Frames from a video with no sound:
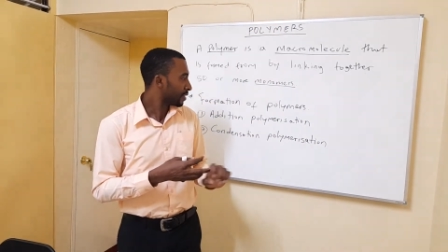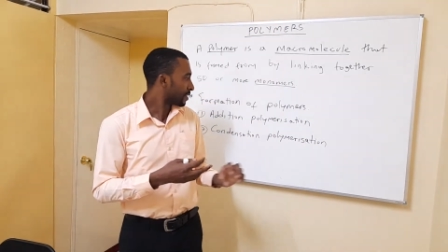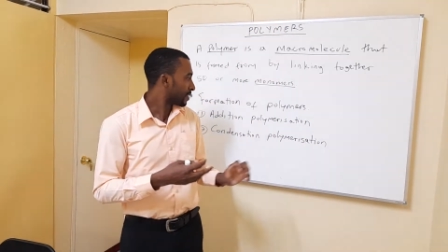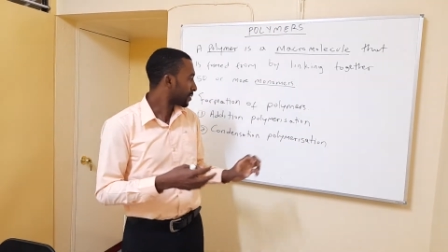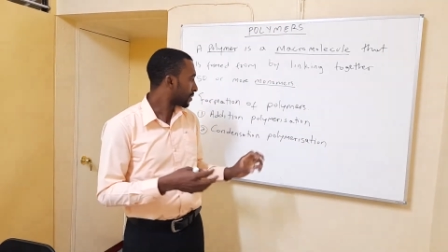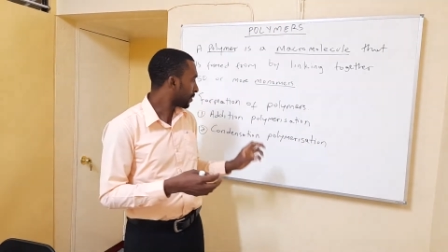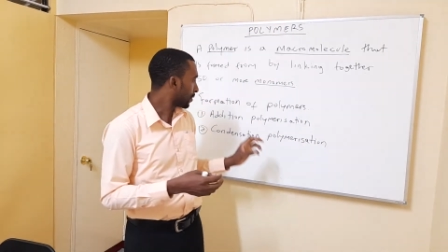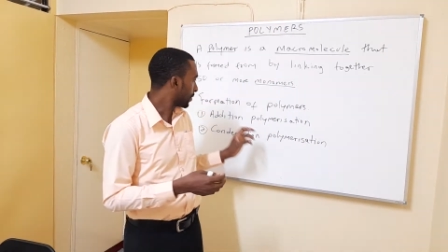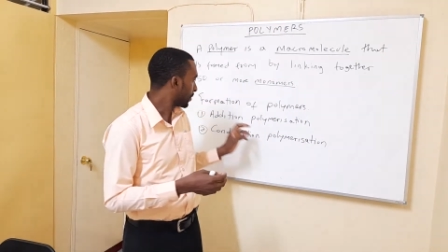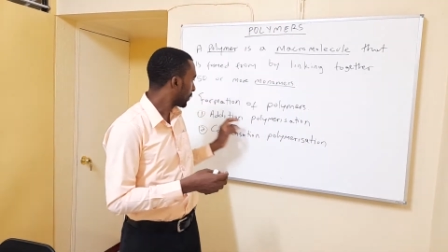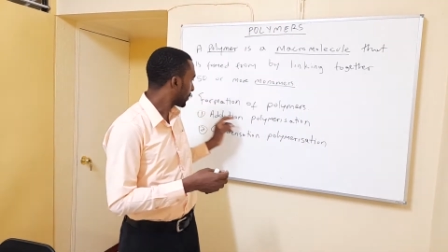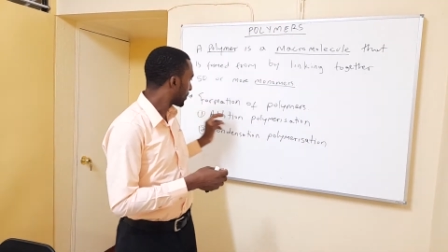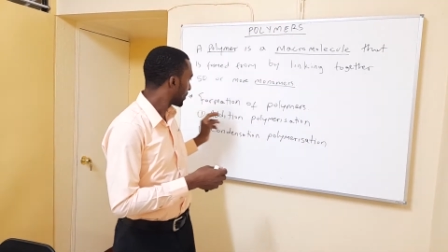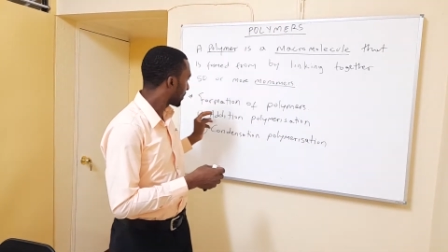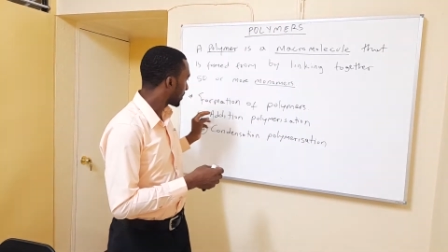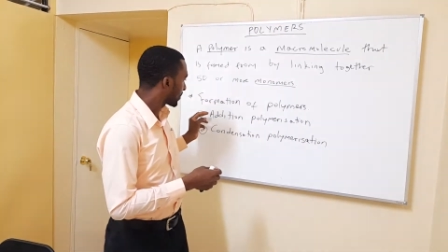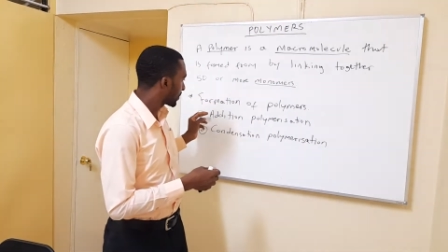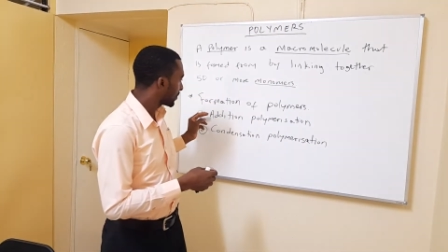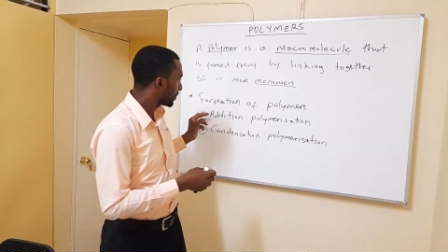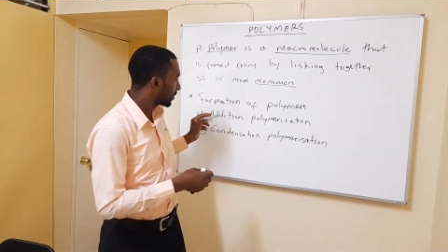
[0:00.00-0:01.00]
So
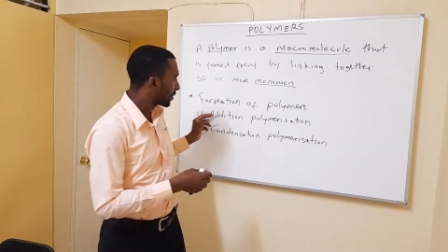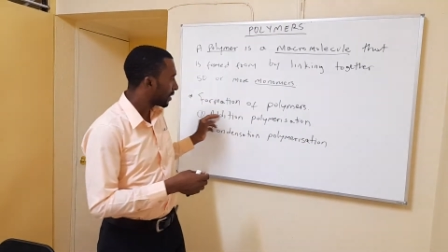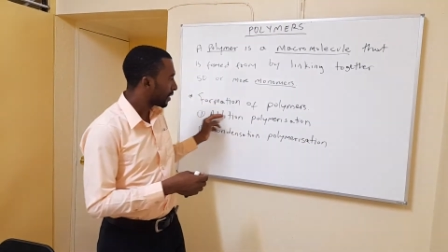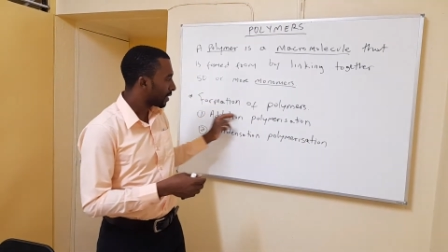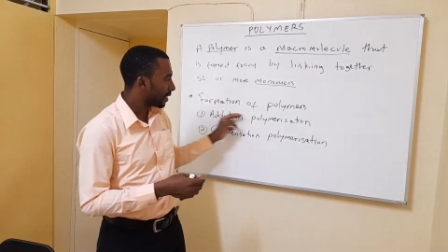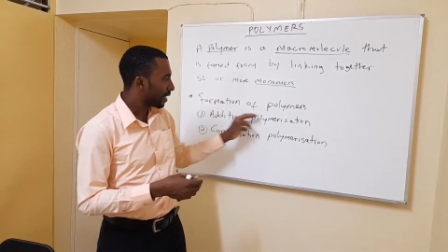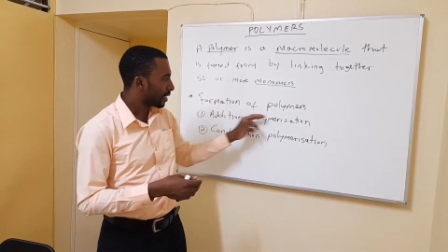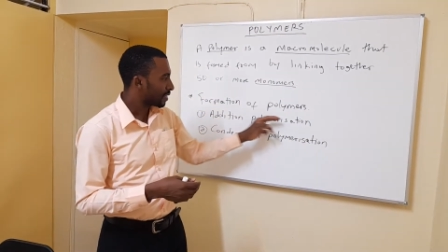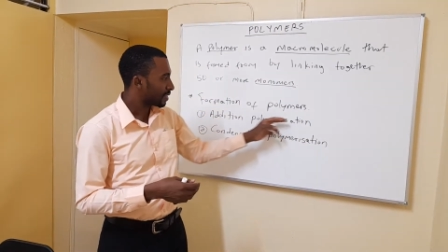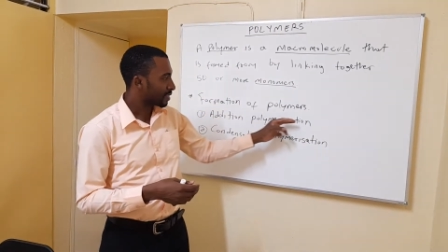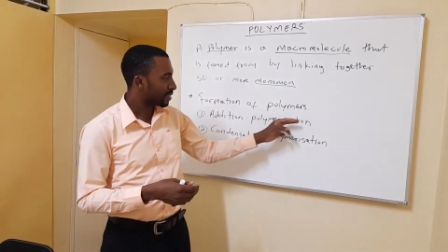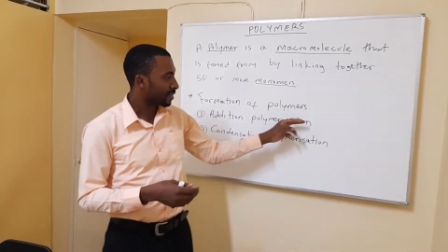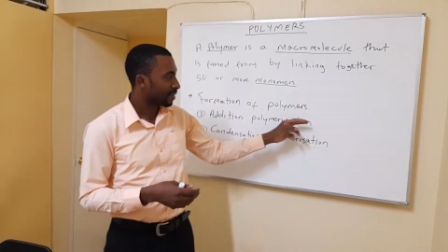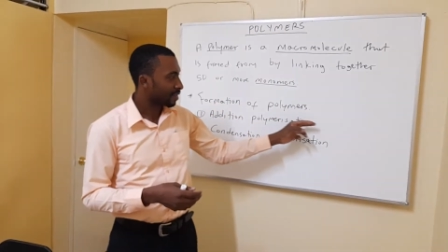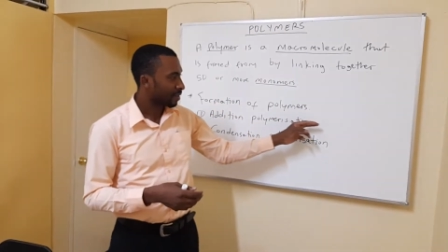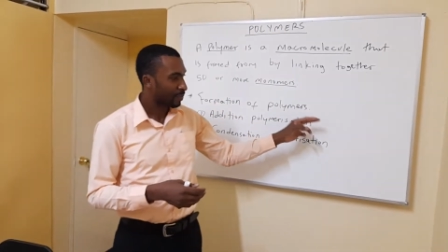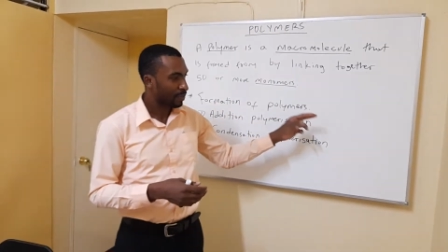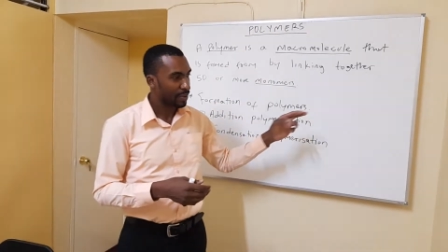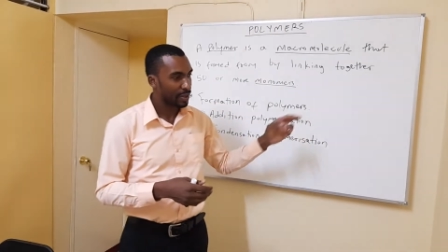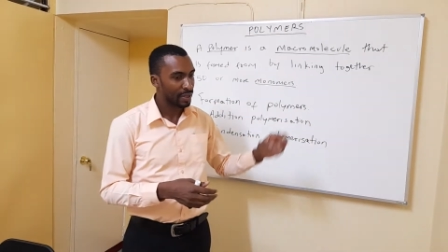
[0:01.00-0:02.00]
just to know that
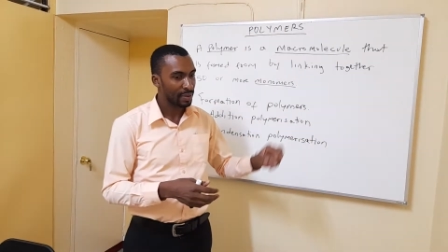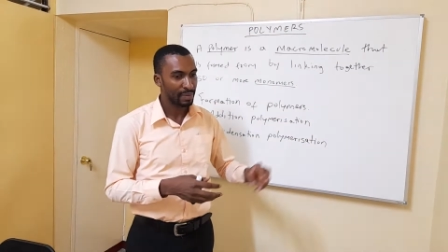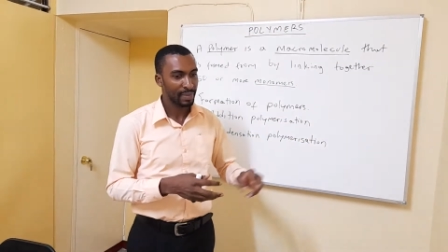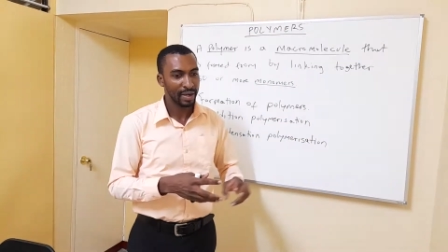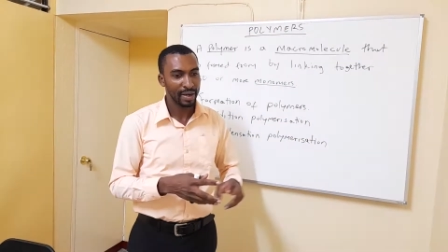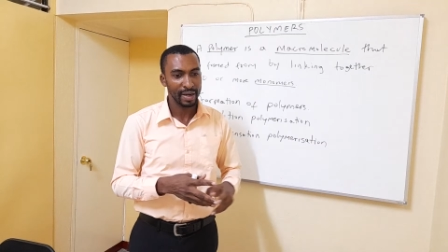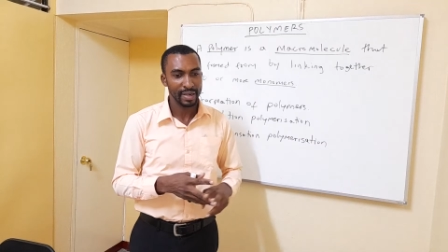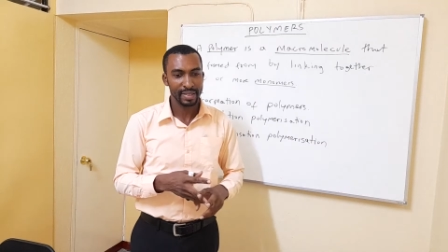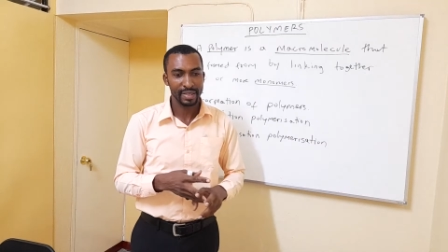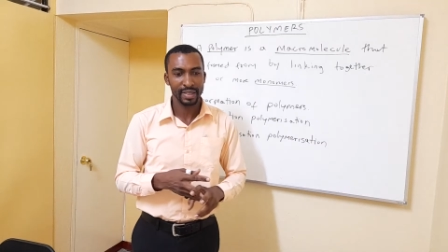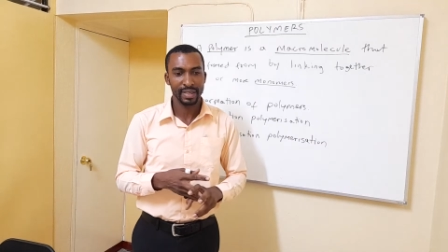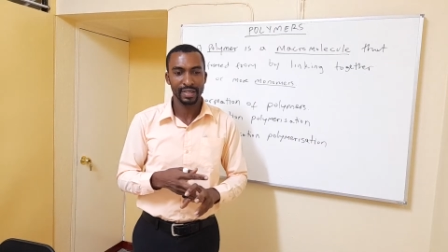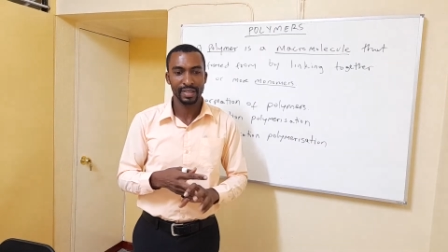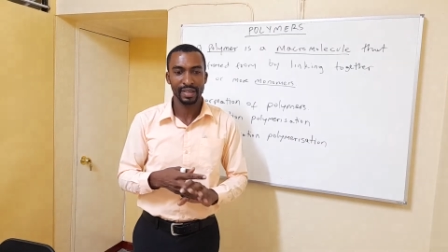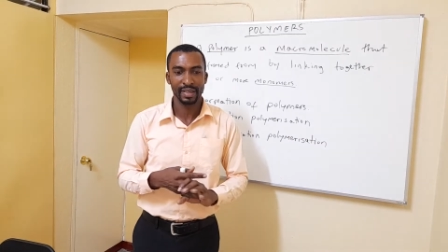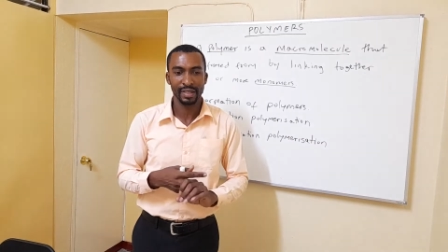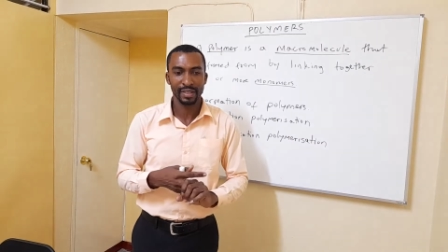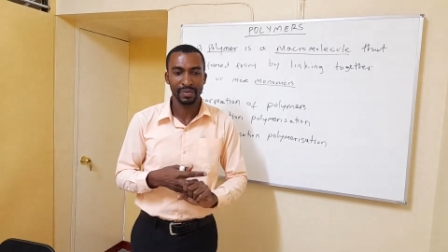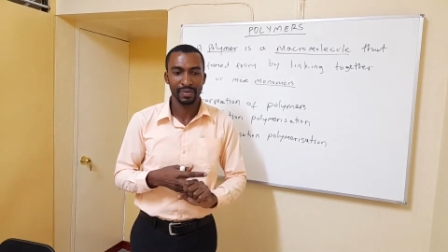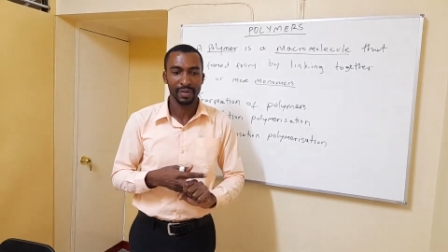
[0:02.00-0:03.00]
additional
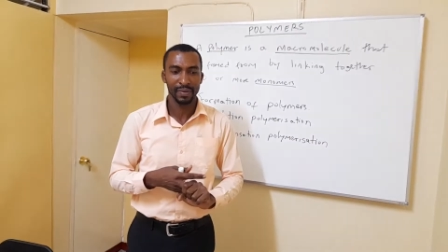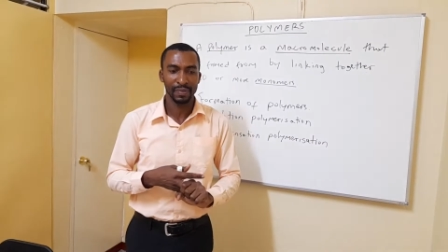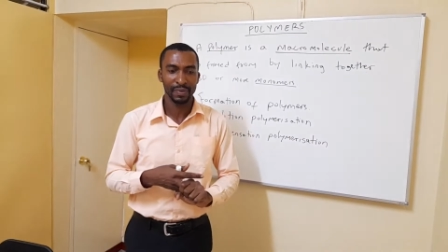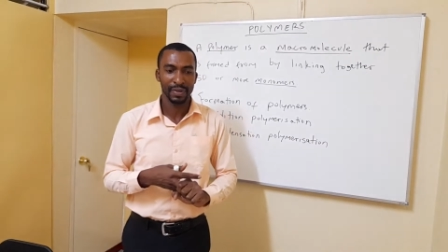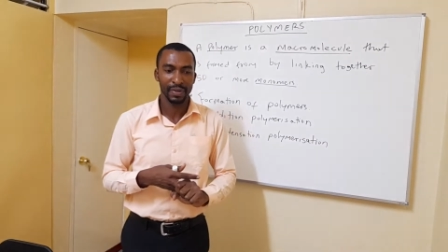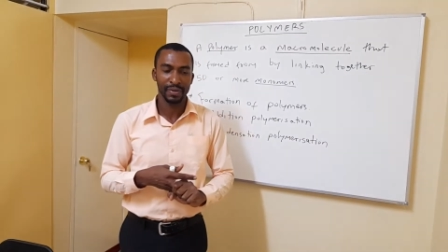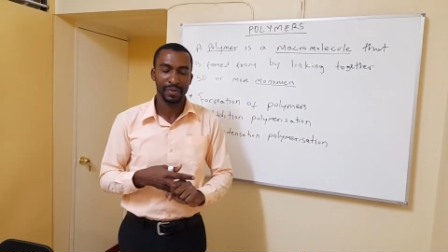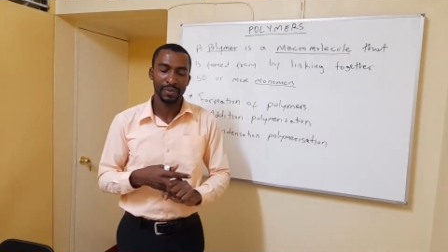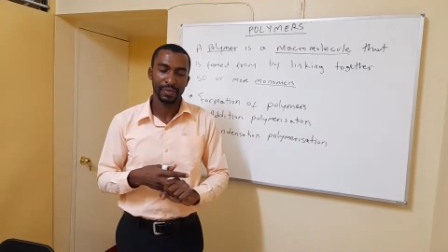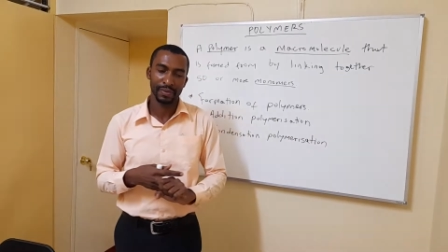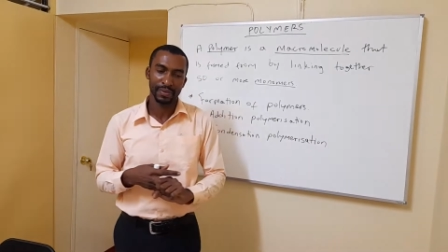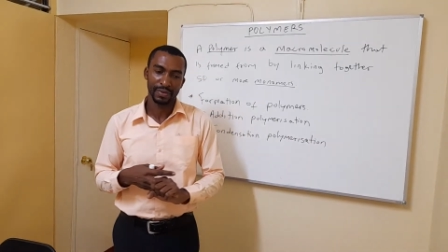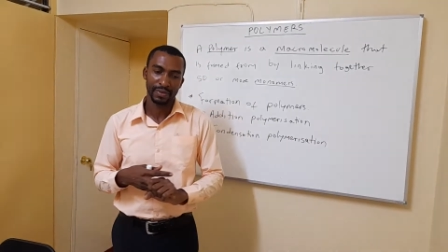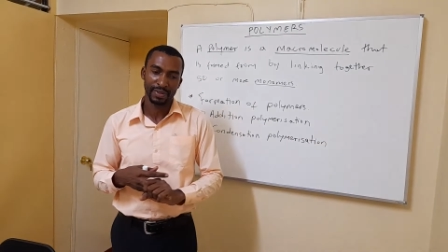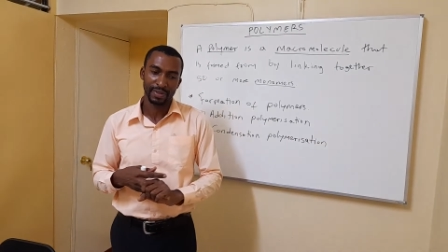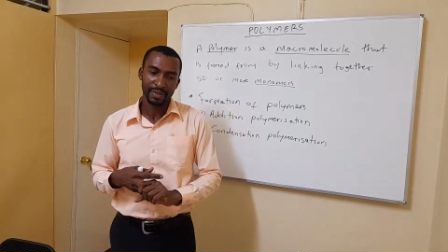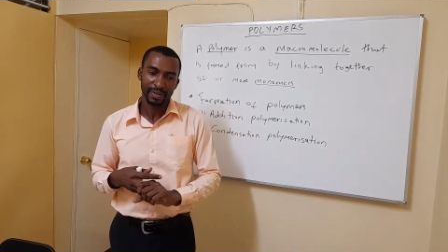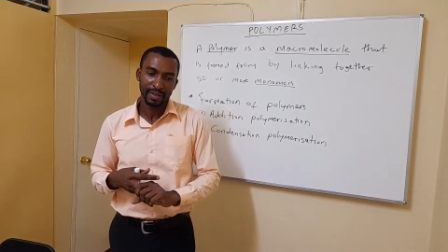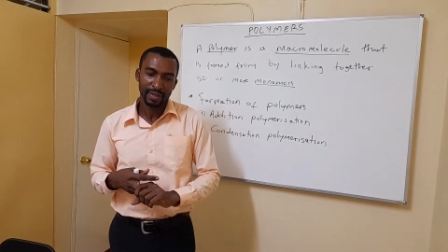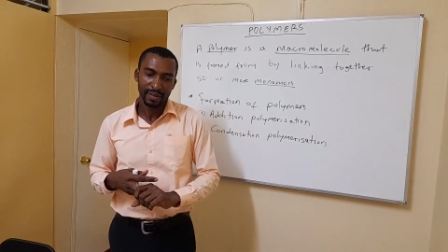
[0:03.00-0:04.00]
polymerization is when we
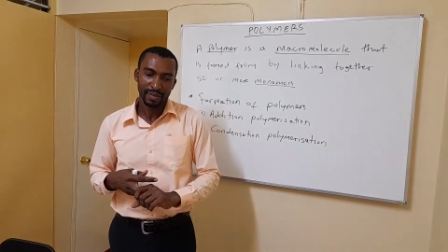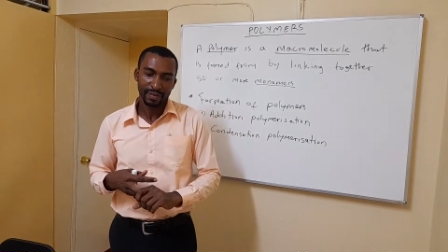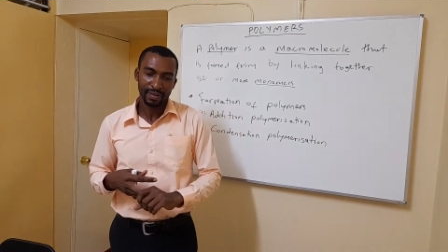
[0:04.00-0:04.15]
use,